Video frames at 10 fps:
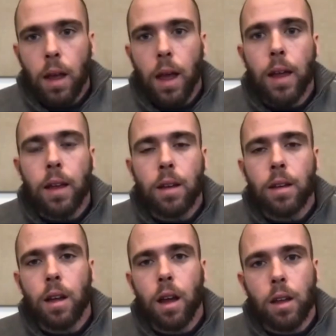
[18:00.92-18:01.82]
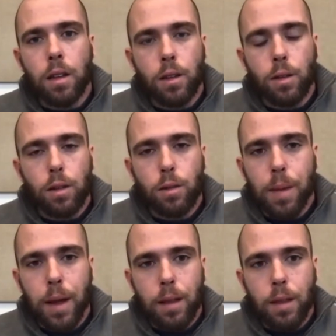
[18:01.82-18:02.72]
and uh, you, you,
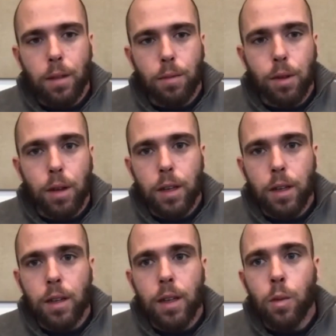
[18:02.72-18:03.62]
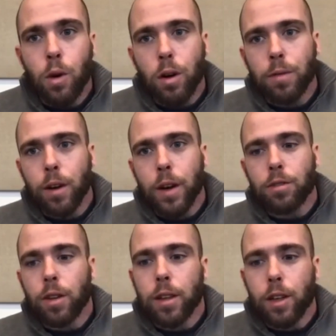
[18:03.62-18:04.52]
made the really good keyword
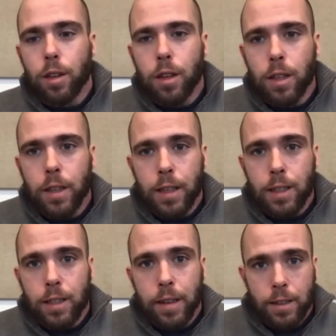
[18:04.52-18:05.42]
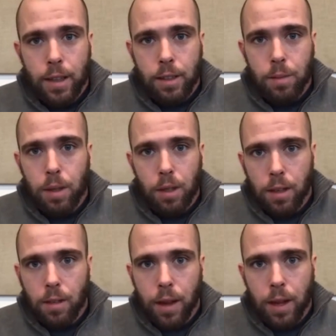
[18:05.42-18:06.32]
phrase right there the easy
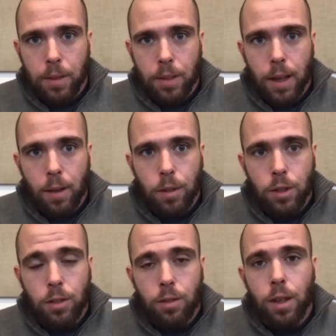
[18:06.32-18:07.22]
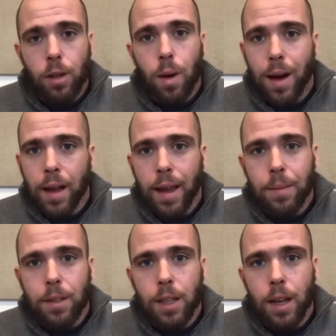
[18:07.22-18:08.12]
accessibility of Amazon, which is really why
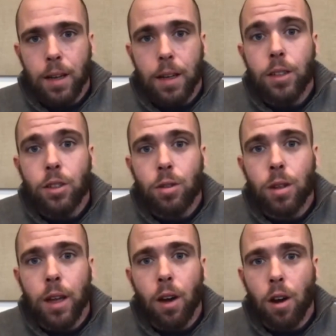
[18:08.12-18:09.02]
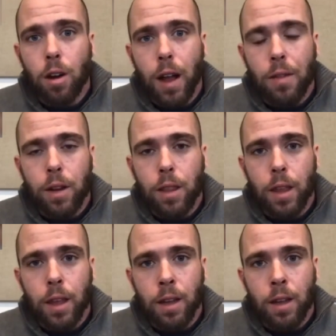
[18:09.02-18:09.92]
Amazon is who they are.
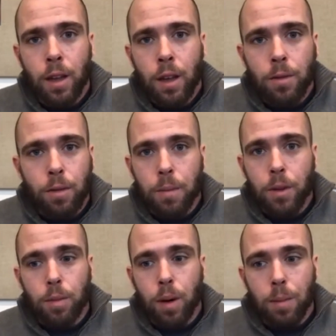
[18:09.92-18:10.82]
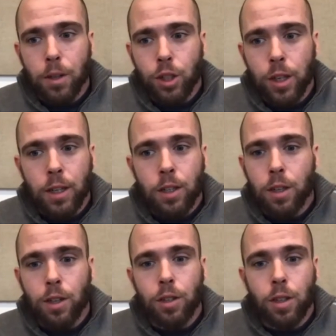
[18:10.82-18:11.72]
Everything from their publishing
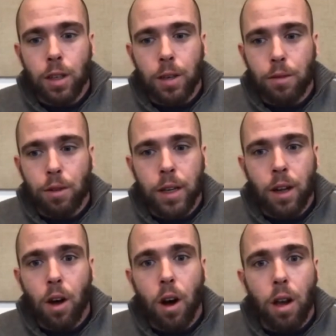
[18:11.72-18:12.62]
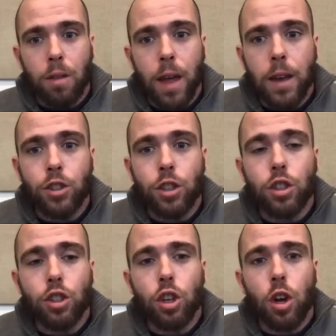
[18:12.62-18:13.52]
to their delivery, all of that is
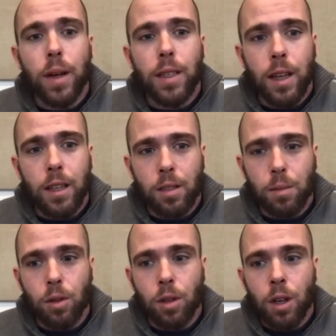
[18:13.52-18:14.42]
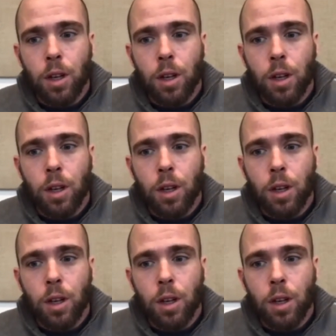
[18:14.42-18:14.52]
just so accessible.